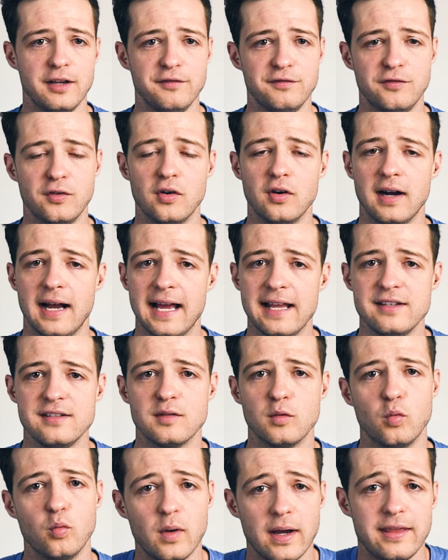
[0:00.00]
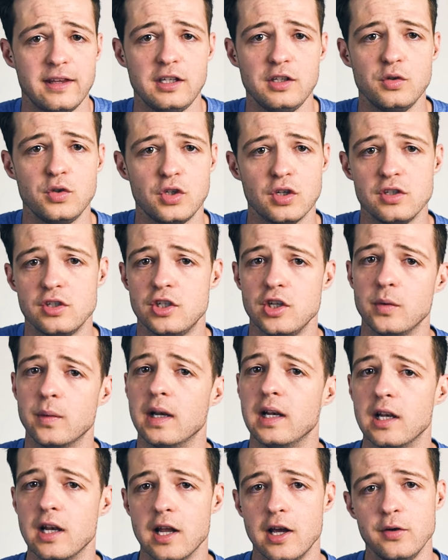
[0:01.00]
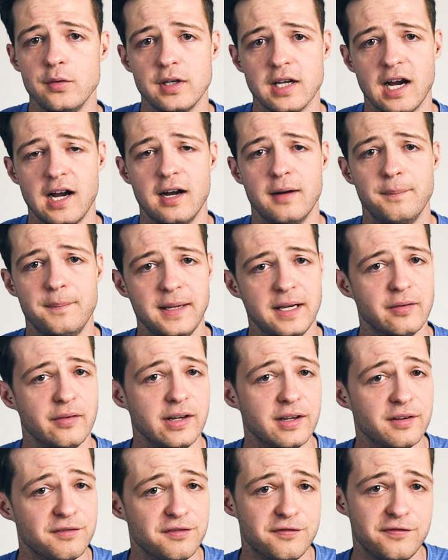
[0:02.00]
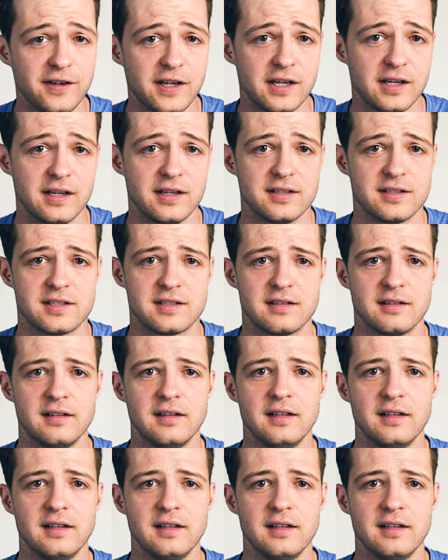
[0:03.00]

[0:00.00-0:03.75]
load for and whether you should do a low carb period first.